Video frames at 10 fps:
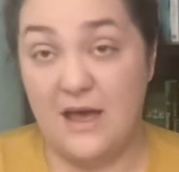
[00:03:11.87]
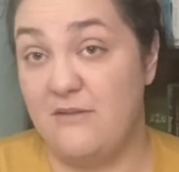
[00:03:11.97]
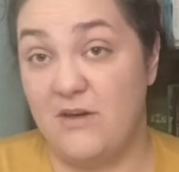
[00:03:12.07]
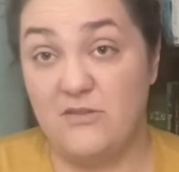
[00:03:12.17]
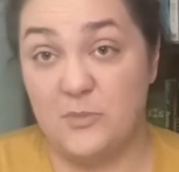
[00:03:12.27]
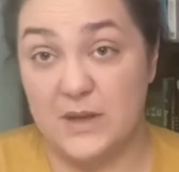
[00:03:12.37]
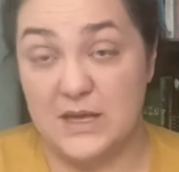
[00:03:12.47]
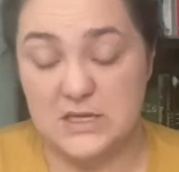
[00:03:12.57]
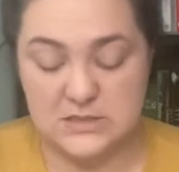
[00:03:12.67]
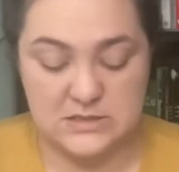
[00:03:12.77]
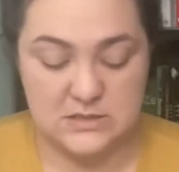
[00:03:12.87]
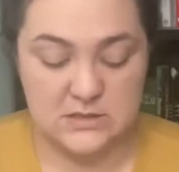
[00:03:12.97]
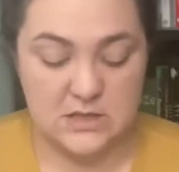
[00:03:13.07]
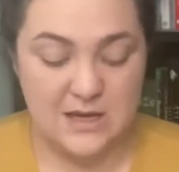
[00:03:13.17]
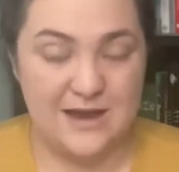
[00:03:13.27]
oven mitts
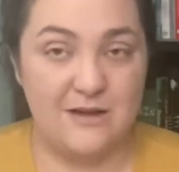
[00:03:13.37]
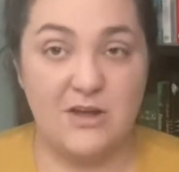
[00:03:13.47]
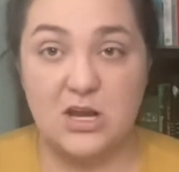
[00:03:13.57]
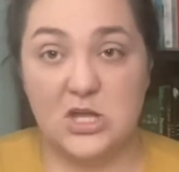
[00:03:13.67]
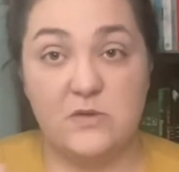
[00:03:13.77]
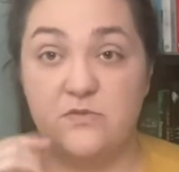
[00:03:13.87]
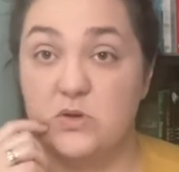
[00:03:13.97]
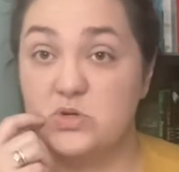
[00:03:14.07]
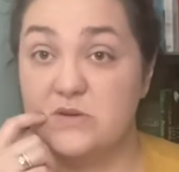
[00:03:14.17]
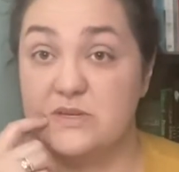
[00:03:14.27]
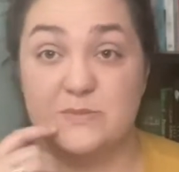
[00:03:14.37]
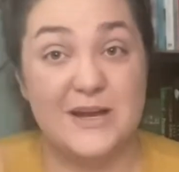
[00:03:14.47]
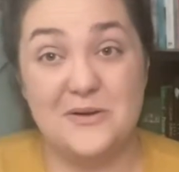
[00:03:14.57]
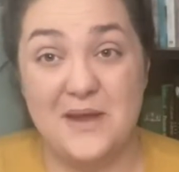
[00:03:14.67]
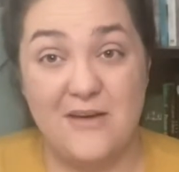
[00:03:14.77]
and I've got a few trivets, but I
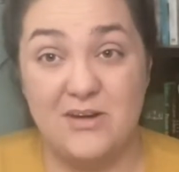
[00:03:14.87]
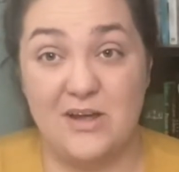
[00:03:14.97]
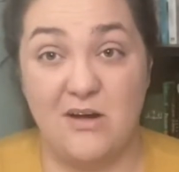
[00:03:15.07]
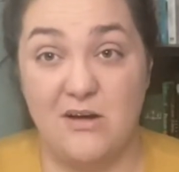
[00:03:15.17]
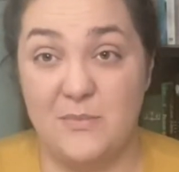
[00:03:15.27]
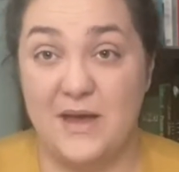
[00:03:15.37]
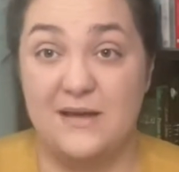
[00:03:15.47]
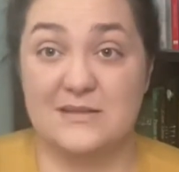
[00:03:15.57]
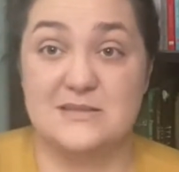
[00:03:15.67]
don't have any hot pads.